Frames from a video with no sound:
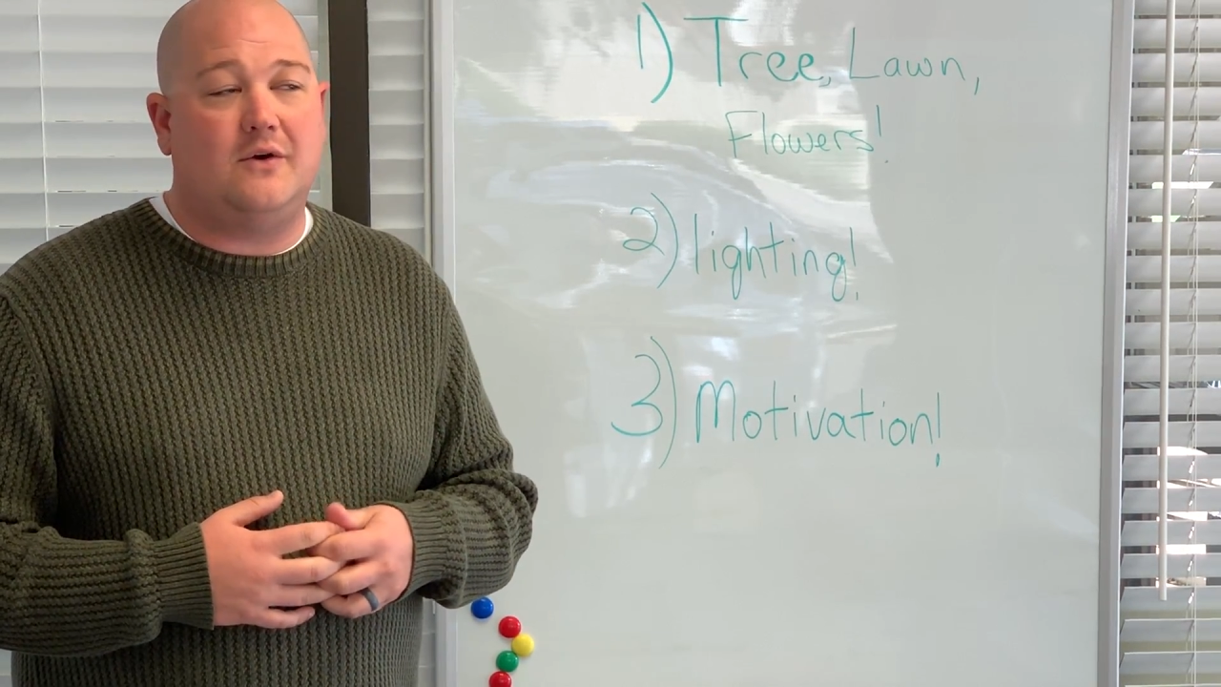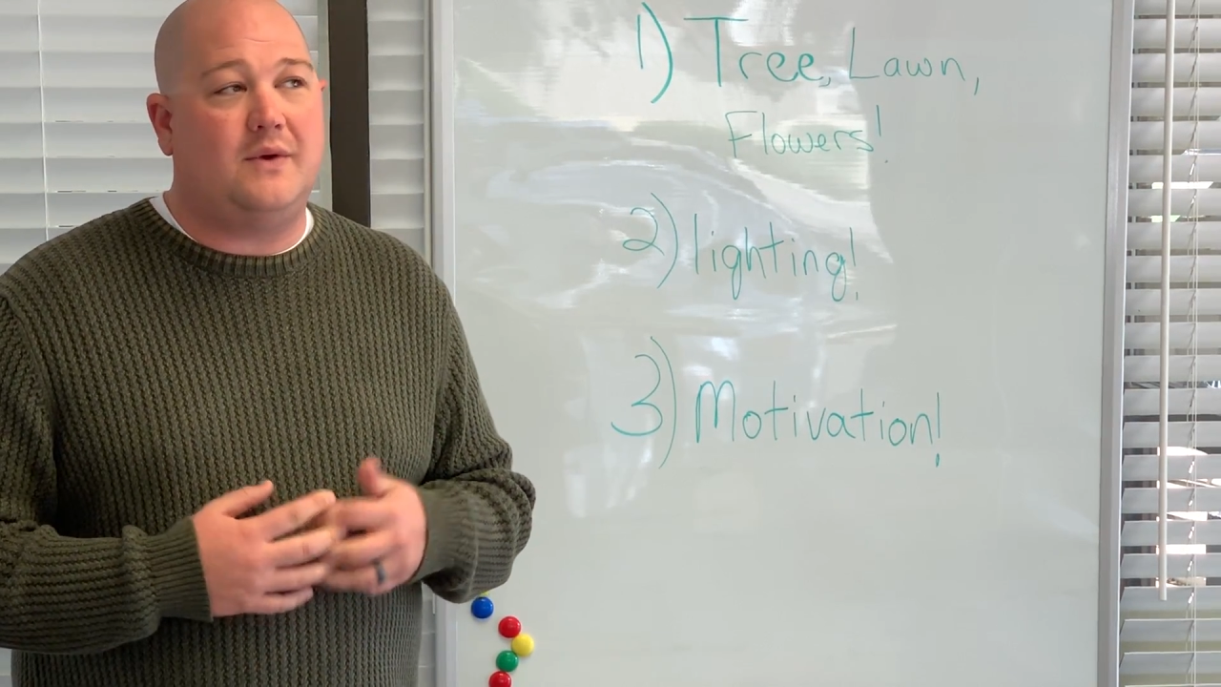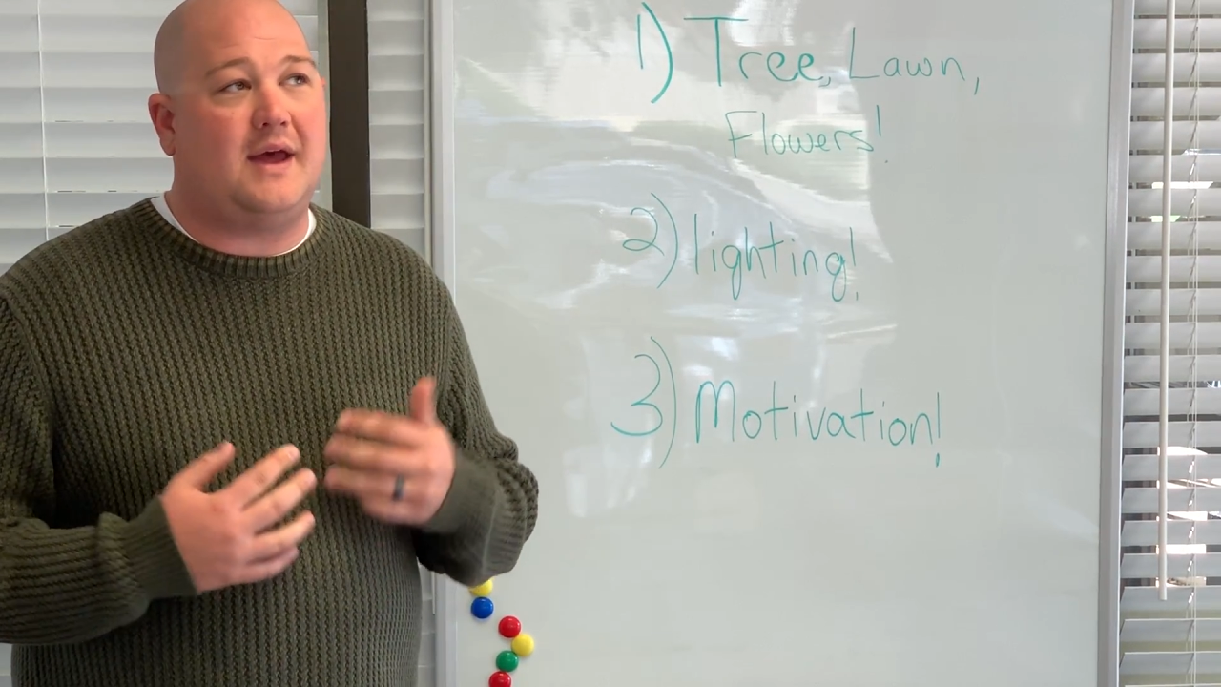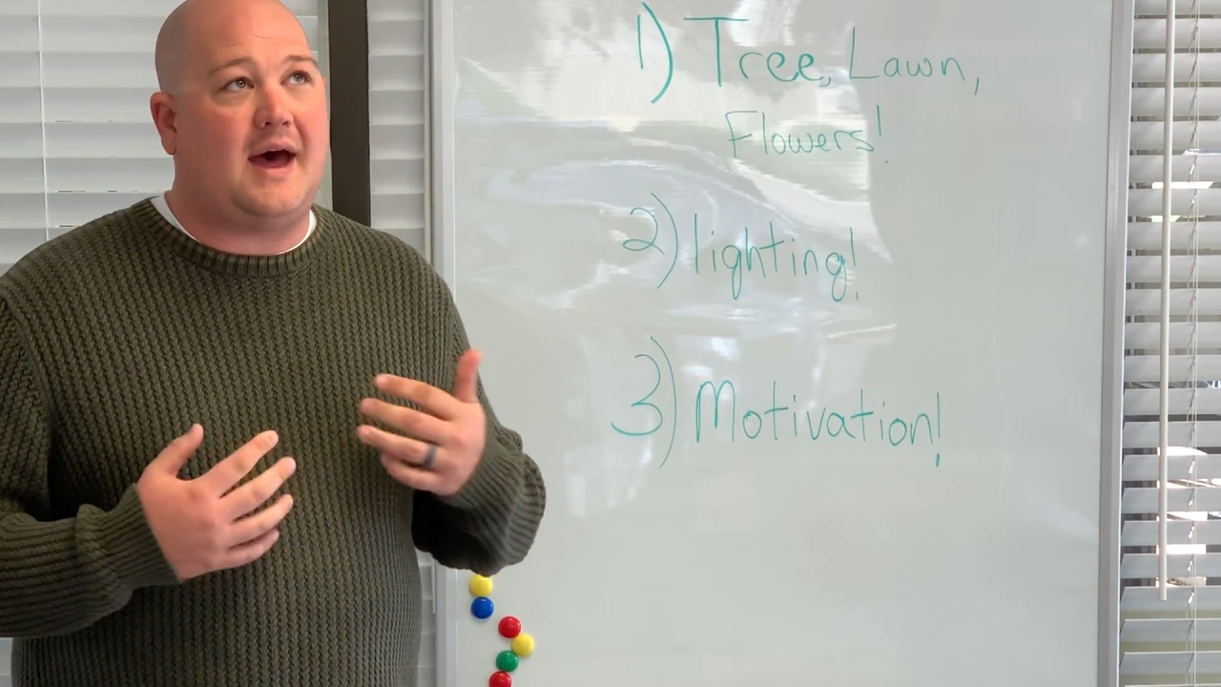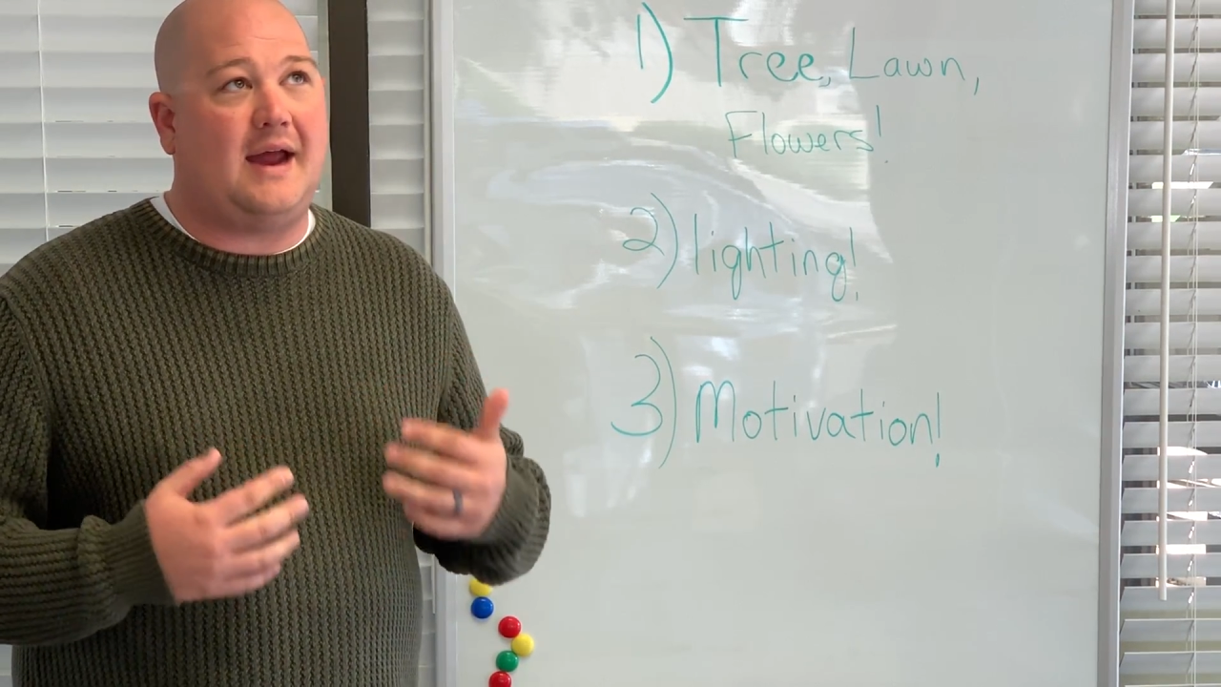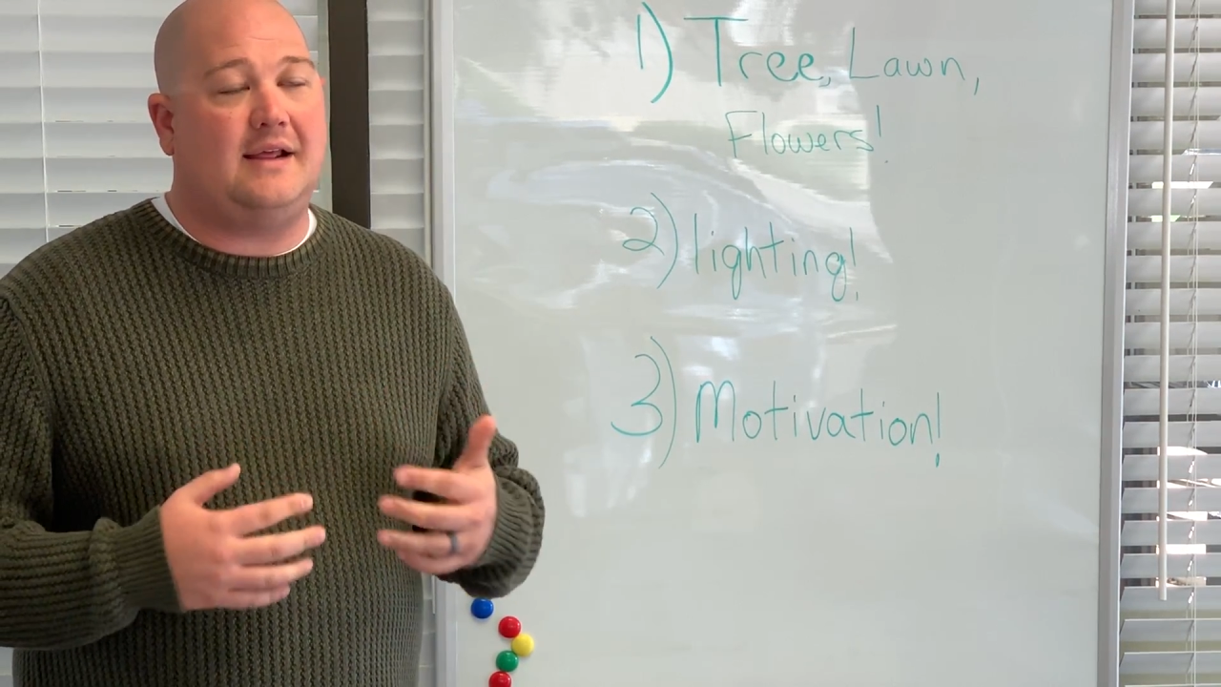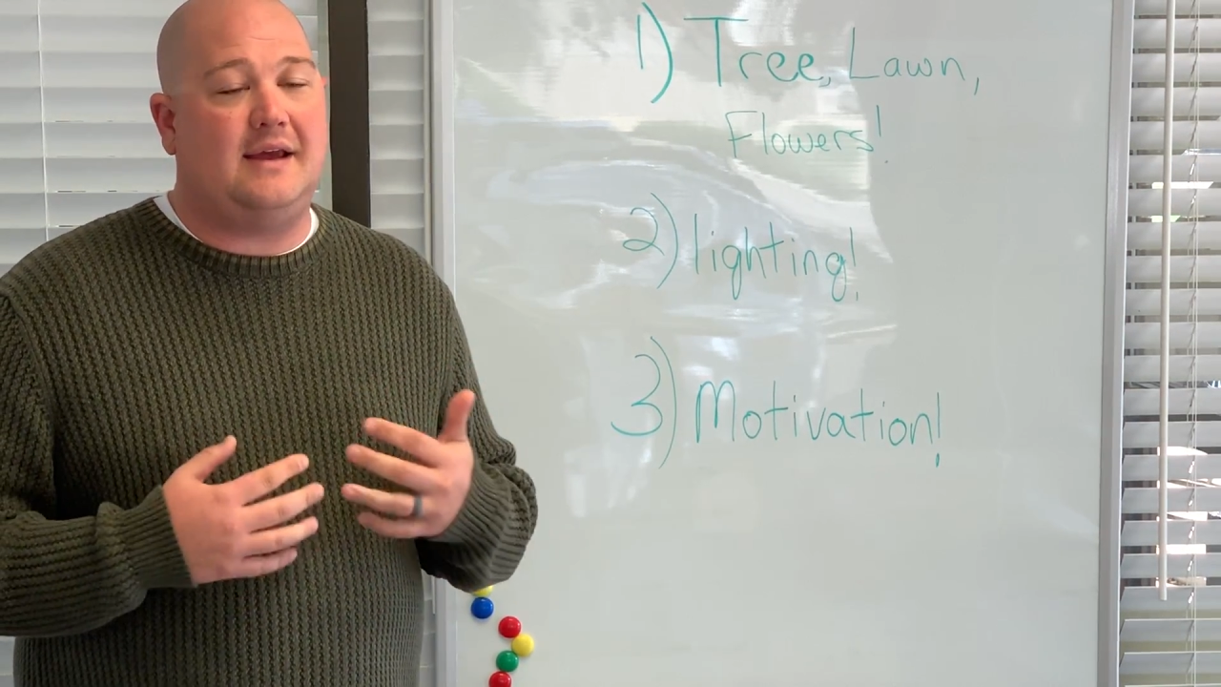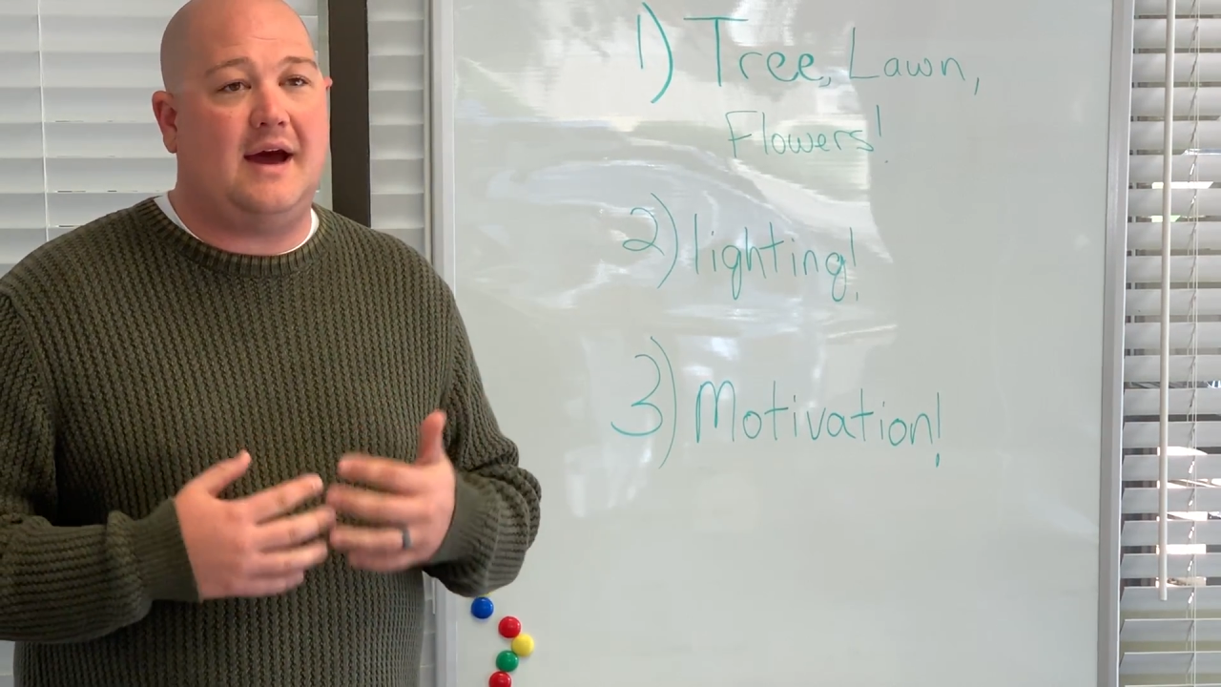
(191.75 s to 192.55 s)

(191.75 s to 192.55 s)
we highly,